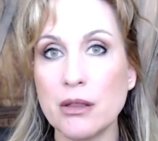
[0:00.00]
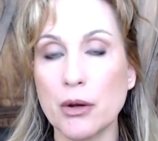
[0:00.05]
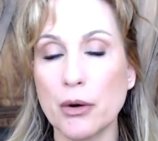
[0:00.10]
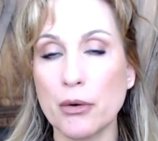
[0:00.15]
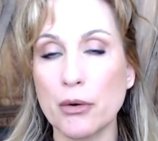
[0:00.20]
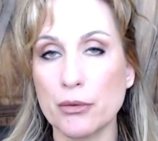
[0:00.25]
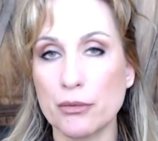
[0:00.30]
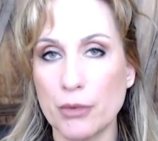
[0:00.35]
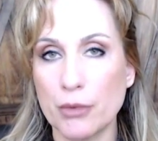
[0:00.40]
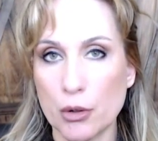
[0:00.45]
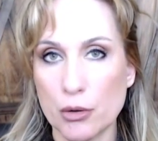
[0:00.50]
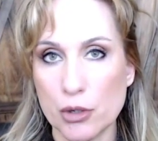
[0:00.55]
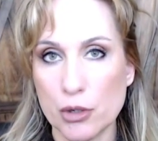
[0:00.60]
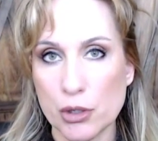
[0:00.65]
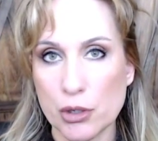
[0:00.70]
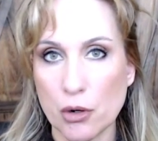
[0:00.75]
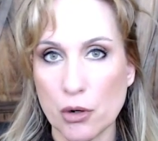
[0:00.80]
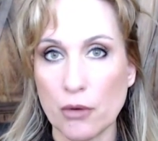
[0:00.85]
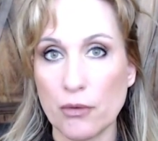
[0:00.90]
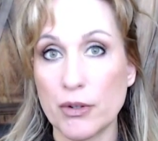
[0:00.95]
They're, they're
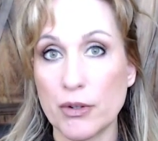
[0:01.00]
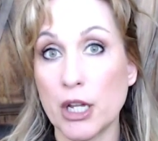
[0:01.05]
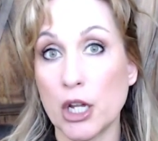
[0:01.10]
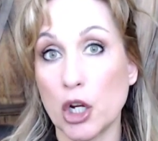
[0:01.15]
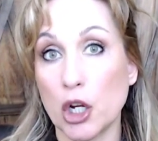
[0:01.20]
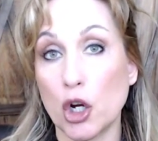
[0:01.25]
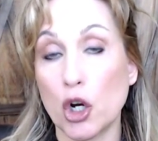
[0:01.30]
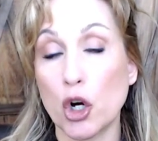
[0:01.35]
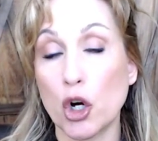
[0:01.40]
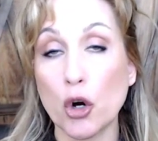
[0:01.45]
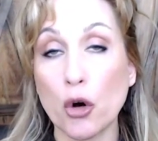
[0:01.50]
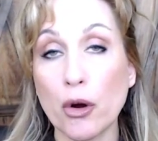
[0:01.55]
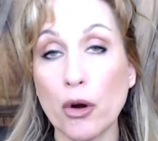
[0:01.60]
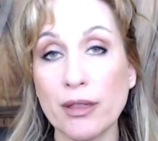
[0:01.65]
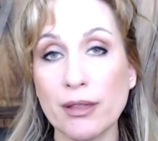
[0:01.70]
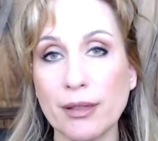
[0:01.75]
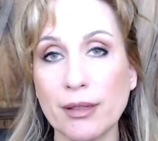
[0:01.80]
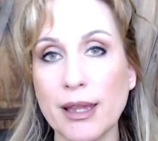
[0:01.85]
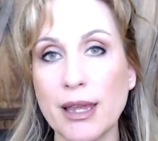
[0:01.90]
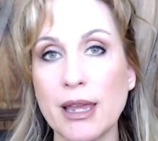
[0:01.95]
served
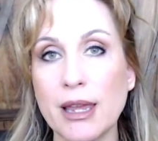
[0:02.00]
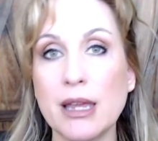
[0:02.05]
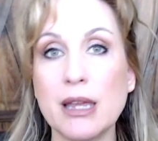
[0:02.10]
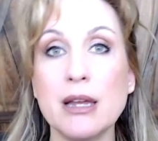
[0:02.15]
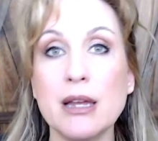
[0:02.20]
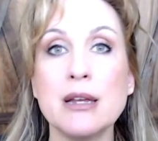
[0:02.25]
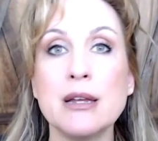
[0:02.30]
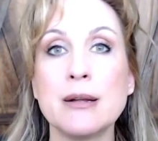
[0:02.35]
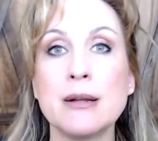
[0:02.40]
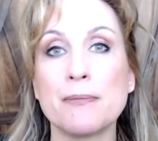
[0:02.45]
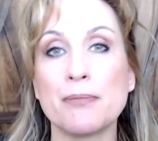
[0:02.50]
concurrently.